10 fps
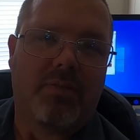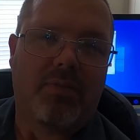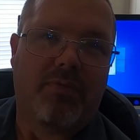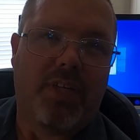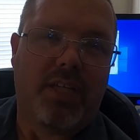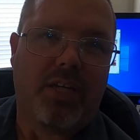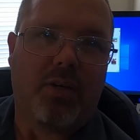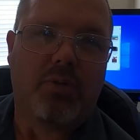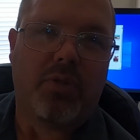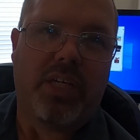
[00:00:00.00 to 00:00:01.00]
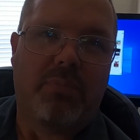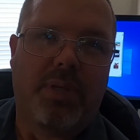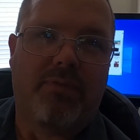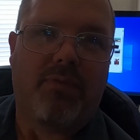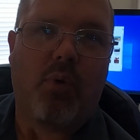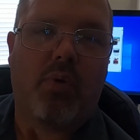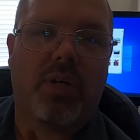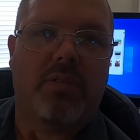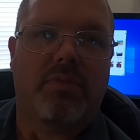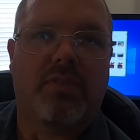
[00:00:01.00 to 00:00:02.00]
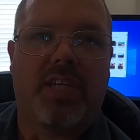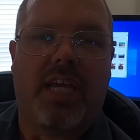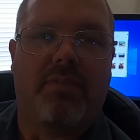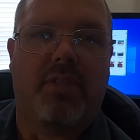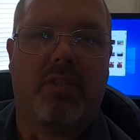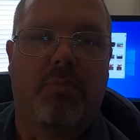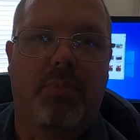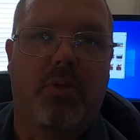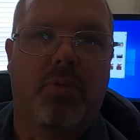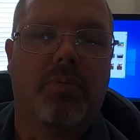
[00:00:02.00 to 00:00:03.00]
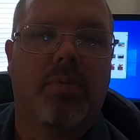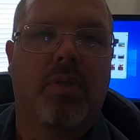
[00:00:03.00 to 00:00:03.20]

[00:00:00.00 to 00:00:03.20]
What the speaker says: video to an MP4 and saved in the computer,